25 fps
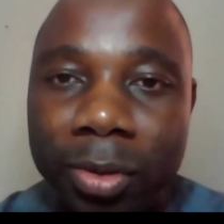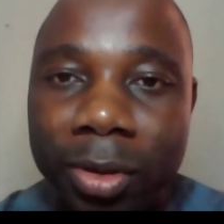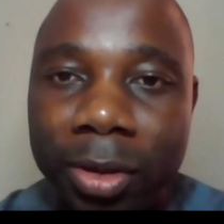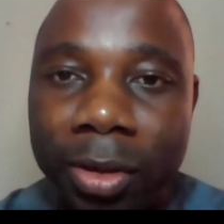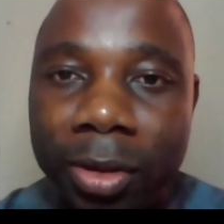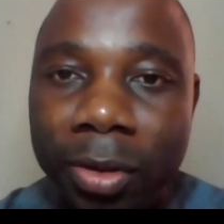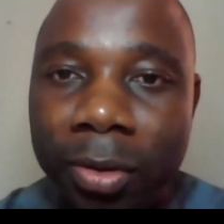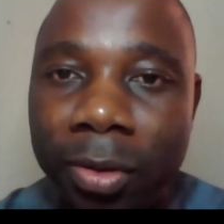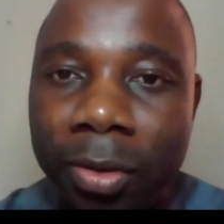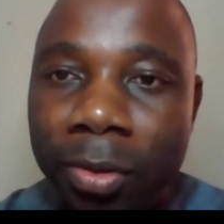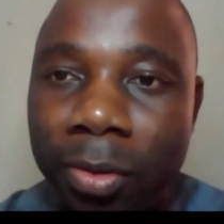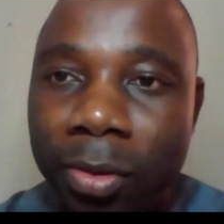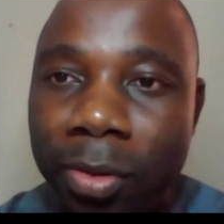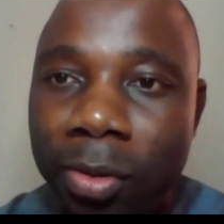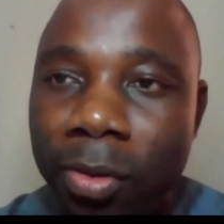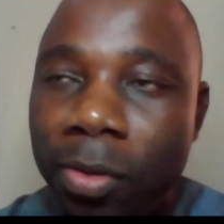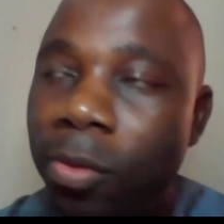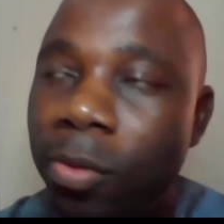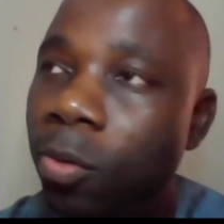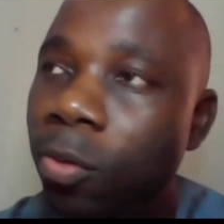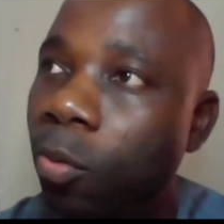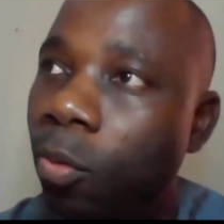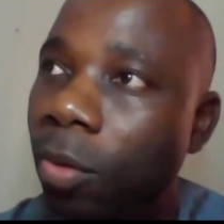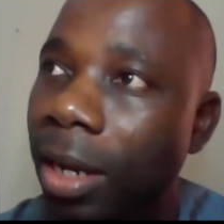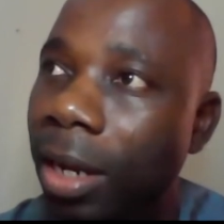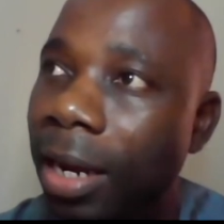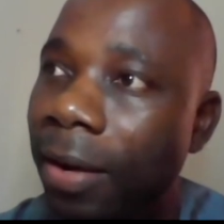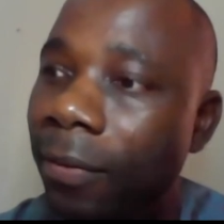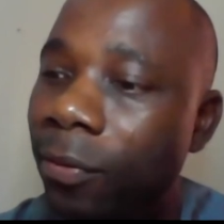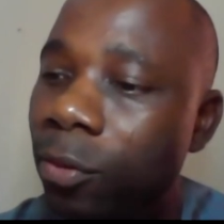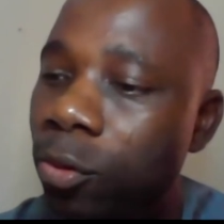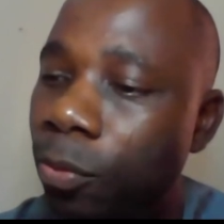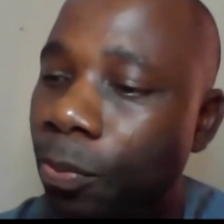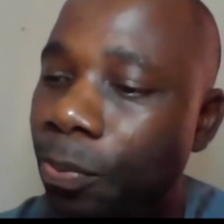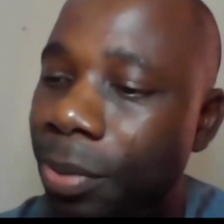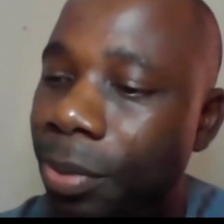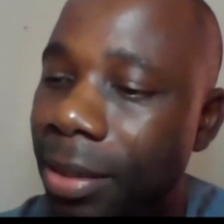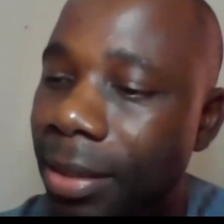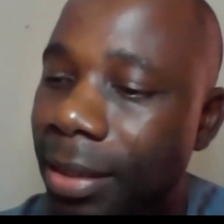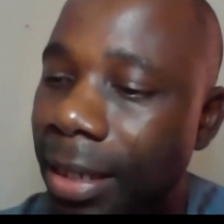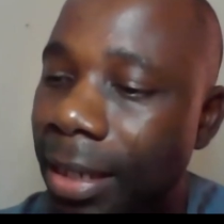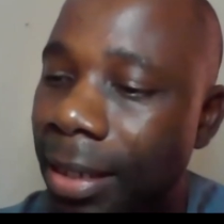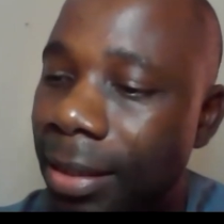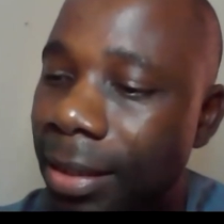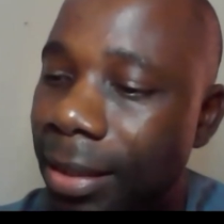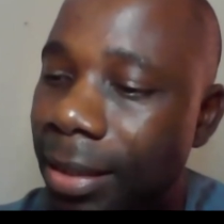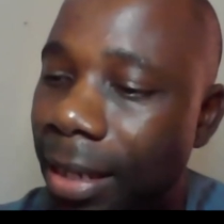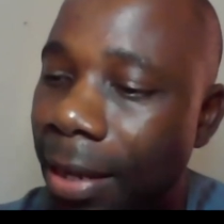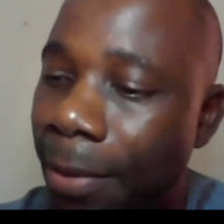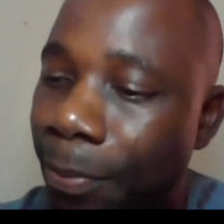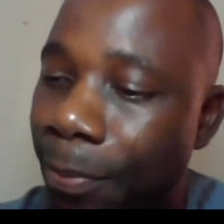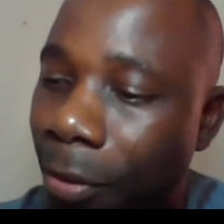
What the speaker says: you have to present a